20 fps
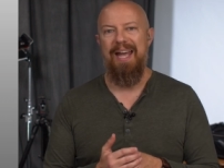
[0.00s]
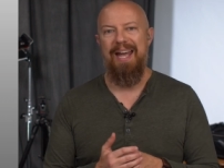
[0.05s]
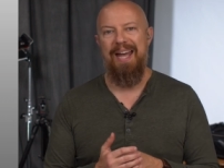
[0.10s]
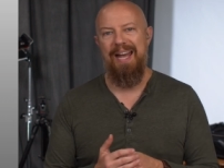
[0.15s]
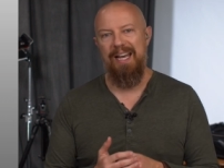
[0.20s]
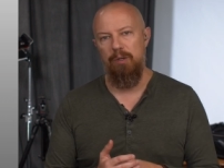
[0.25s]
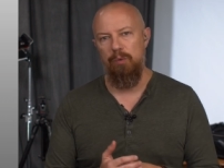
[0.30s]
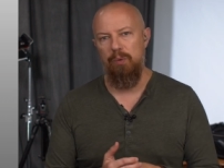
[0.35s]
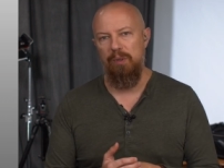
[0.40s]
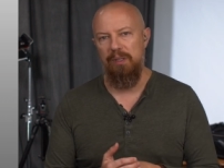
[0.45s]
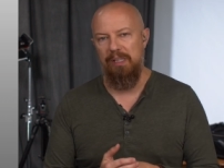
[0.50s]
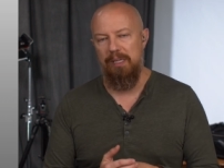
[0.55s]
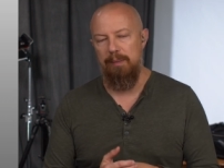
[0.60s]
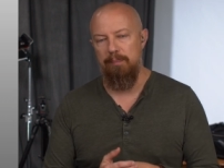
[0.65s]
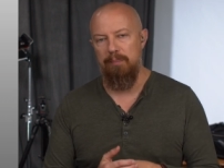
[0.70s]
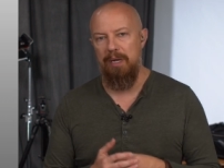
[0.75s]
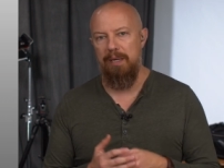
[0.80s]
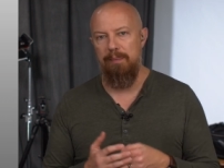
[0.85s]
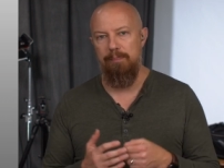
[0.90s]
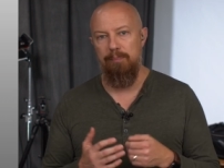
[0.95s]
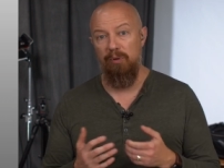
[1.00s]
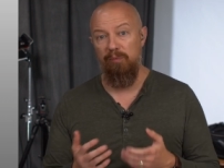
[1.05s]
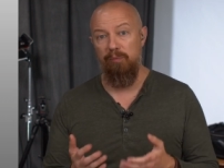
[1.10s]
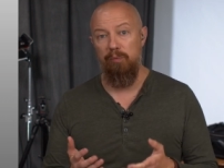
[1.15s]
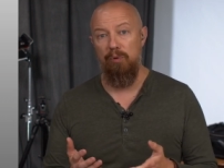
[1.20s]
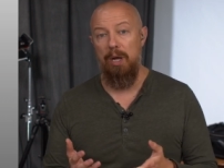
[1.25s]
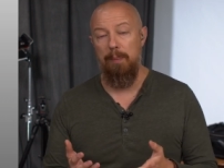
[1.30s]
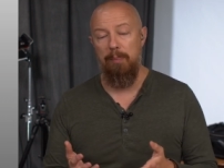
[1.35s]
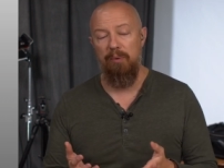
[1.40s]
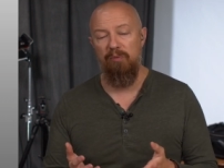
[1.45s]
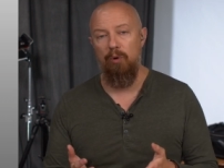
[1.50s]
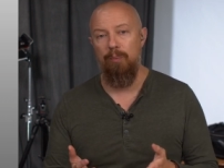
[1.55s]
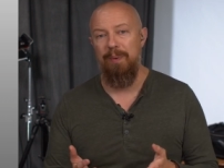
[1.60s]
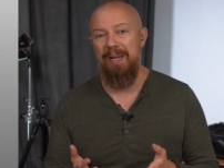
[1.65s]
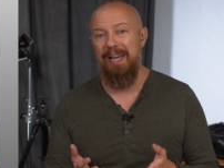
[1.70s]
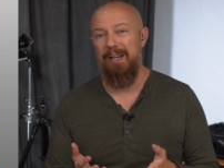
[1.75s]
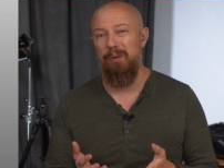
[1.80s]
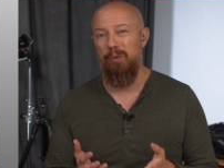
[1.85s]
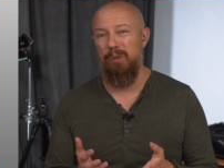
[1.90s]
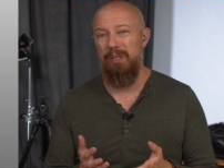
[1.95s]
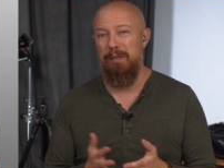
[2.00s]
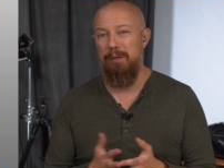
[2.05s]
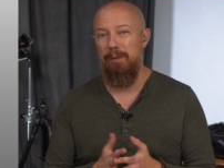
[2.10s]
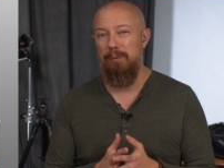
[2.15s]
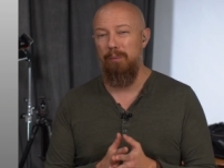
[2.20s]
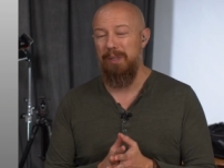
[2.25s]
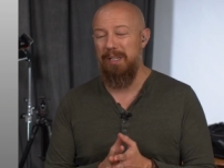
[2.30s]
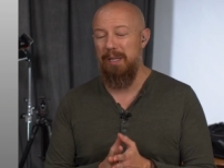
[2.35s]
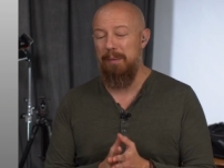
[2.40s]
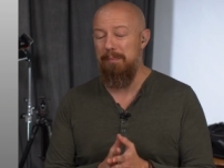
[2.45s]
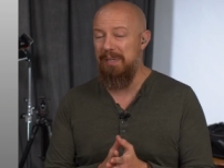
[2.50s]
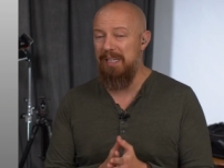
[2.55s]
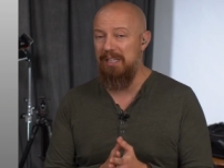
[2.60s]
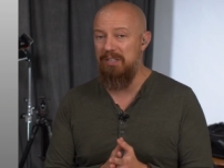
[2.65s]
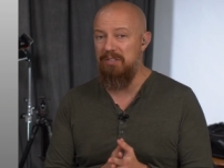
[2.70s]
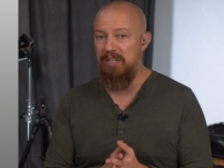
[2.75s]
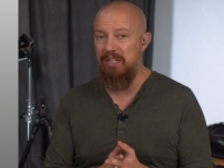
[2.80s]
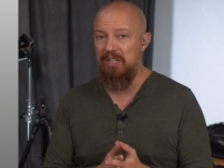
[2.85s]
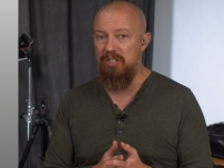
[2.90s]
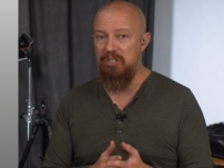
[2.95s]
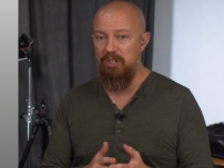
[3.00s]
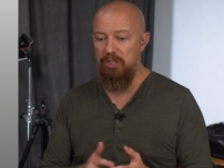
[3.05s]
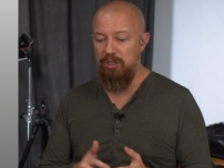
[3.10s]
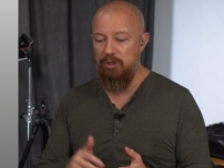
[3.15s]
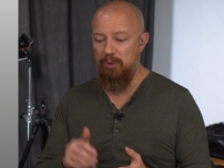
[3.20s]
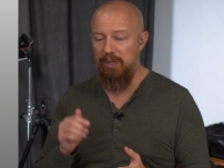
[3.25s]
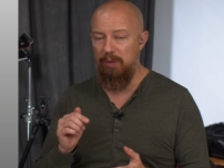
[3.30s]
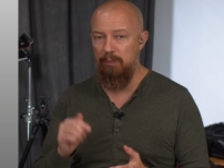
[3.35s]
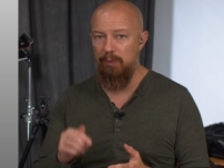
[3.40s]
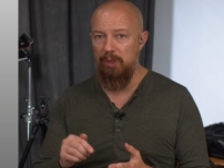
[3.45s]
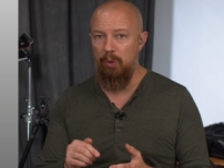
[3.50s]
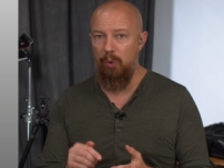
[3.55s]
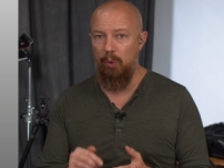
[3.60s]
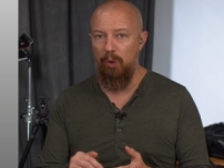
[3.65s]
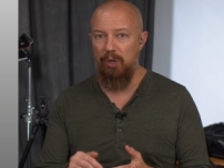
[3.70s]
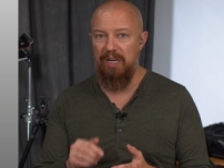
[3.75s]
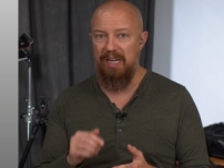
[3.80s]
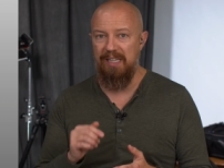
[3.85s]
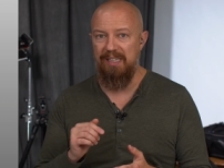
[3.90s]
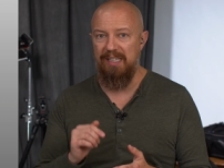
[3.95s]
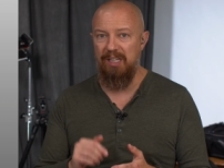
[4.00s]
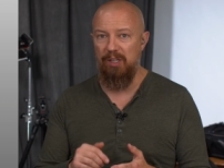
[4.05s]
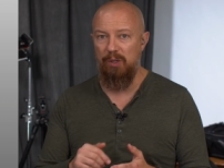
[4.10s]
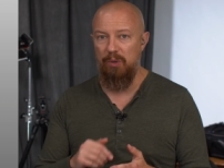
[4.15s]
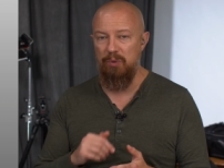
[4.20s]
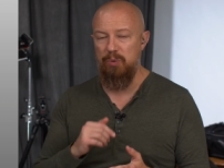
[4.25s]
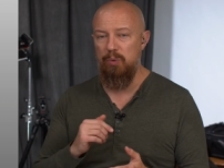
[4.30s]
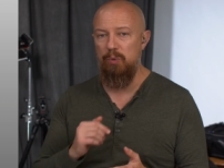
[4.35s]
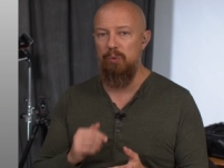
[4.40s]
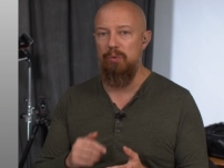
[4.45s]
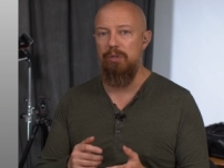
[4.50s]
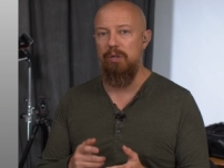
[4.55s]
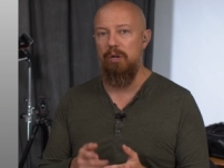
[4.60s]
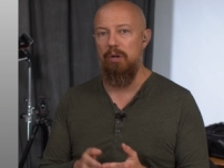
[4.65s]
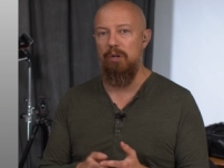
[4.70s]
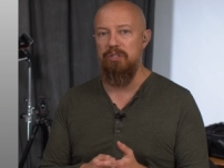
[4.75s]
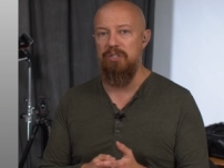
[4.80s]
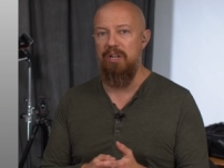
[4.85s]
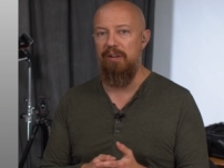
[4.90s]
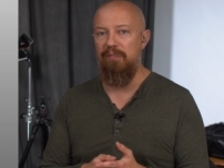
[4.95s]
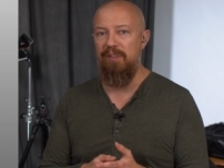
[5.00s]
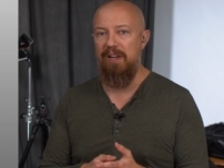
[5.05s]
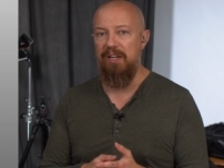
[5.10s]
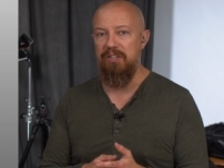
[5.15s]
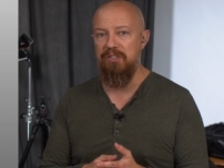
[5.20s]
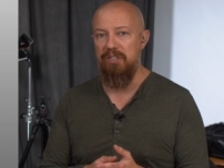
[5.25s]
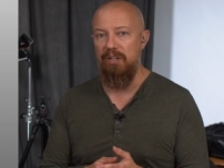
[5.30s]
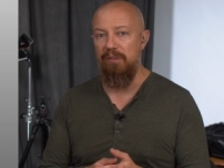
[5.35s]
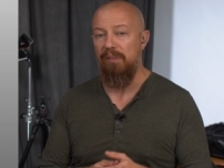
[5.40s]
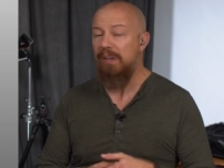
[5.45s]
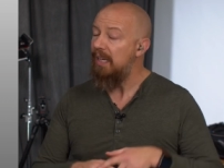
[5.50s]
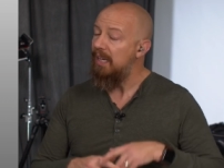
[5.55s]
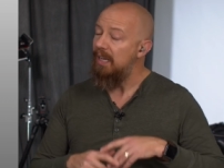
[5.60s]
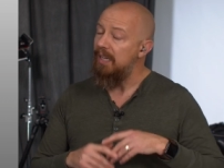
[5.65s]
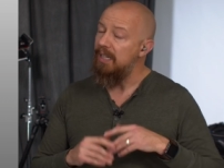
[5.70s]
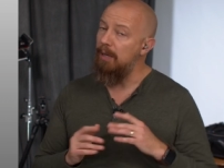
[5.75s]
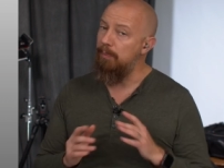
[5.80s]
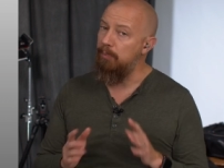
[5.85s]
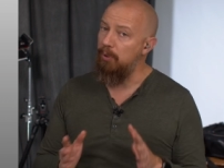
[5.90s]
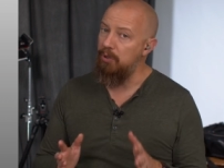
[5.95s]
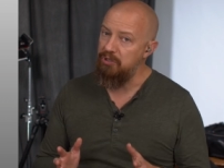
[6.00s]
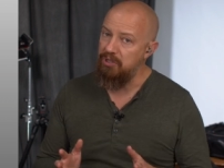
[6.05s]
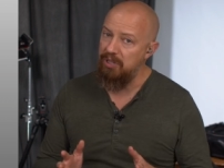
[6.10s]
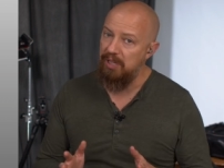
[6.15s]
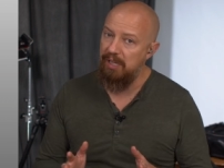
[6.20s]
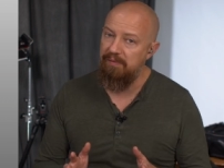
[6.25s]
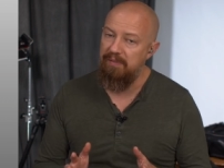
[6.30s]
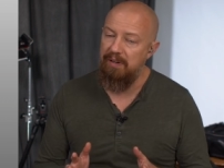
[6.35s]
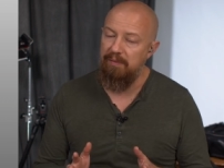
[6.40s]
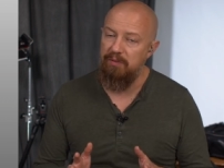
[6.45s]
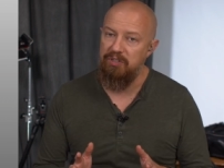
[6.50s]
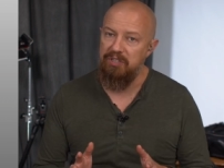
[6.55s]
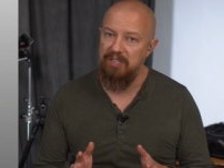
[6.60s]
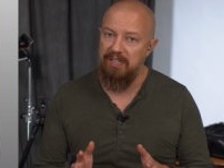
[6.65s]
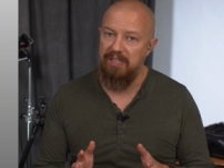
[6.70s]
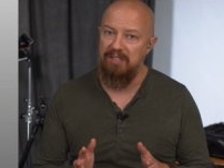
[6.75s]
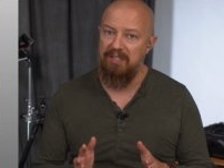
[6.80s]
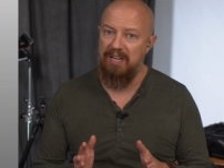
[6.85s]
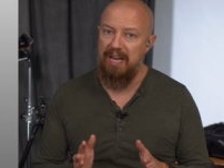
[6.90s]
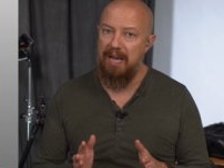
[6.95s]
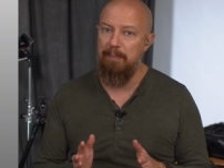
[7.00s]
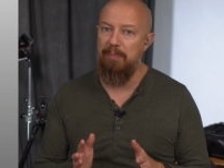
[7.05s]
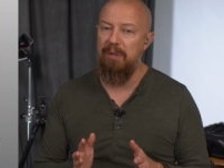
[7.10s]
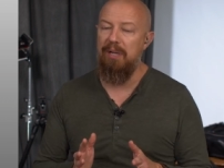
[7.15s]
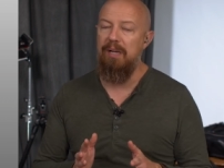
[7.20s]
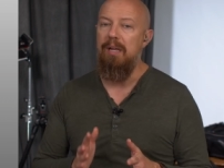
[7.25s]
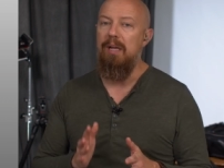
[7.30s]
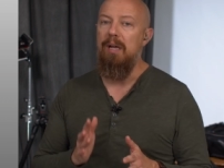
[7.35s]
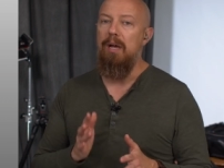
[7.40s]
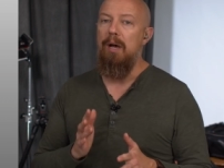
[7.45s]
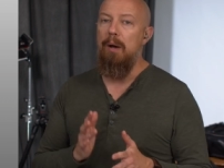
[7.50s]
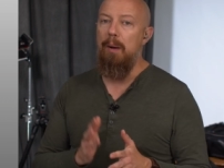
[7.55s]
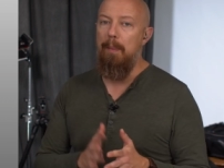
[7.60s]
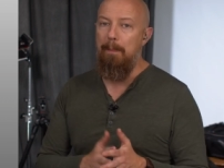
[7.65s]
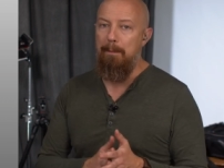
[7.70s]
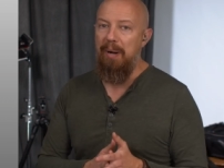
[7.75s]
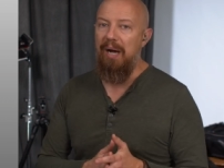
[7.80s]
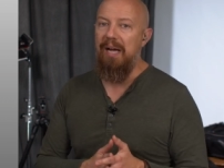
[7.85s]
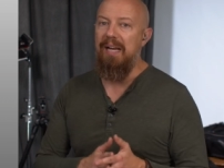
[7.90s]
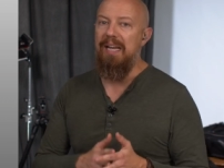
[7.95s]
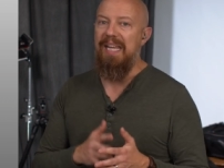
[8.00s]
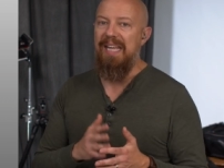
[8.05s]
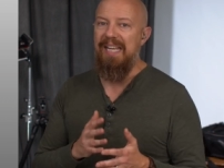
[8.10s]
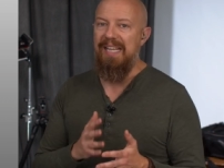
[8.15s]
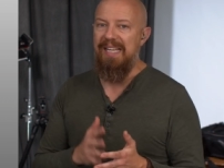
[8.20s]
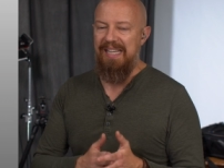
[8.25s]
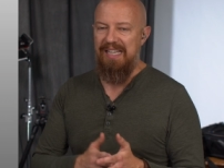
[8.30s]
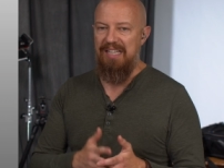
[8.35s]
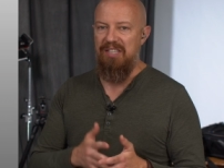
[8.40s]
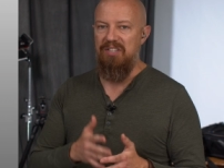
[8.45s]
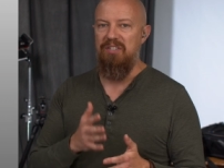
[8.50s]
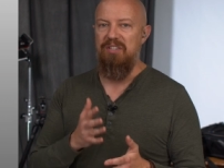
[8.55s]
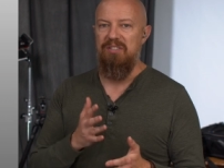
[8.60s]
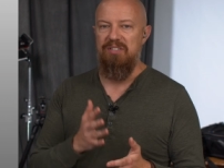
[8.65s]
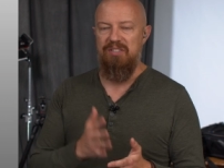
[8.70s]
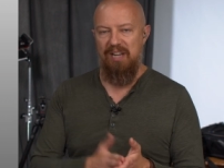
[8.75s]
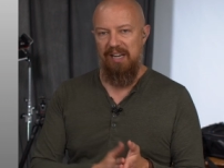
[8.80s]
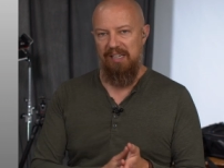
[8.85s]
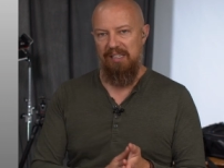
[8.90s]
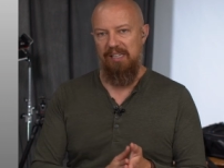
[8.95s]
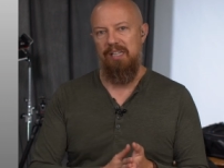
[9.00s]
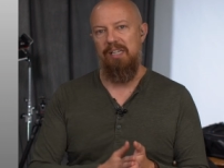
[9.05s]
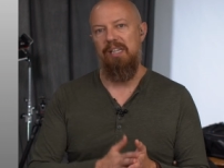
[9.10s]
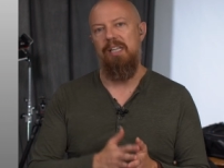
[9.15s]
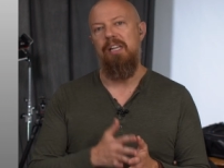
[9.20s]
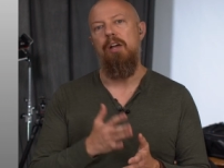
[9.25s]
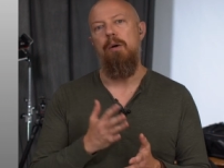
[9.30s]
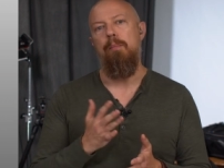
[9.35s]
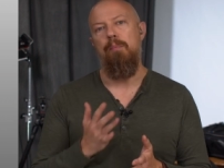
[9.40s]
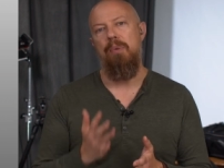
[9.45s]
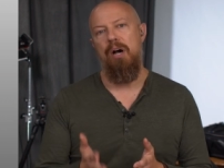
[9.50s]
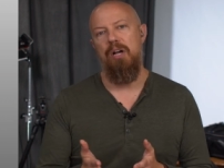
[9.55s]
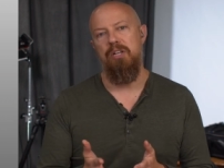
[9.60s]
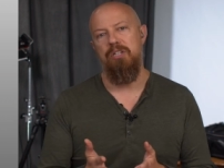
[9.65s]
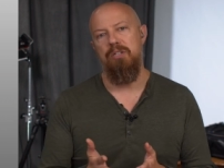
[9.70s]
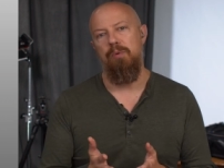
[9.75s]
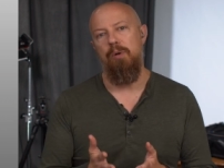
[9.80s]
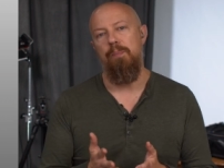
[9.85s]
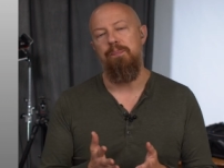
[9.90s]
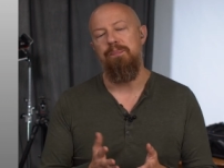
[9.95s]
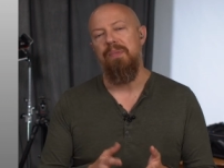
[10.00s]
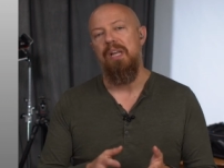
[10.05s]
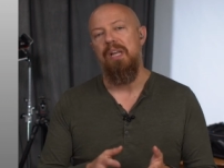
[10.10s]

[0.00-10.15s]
adequately. And by not performing adequately, what that means is that you hit record and then it goes, ooh, the card's not fast enough. Now, personally, I've never seen this happen, but it is technically possible.